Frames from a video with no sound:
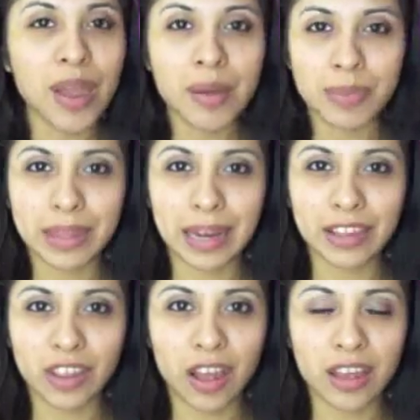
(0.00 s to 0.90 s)
But then I
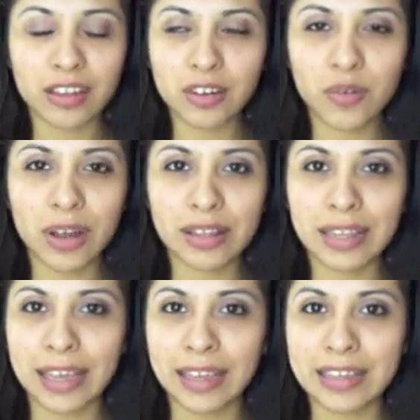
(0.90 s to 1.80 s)
thought, you know what,
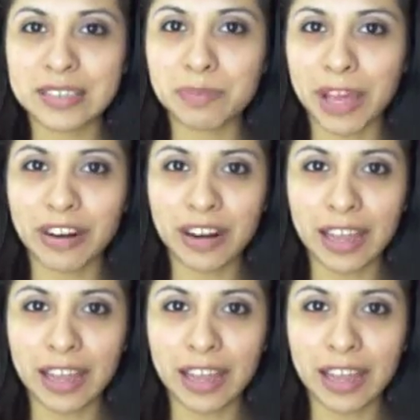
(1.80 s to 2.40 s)
like it's better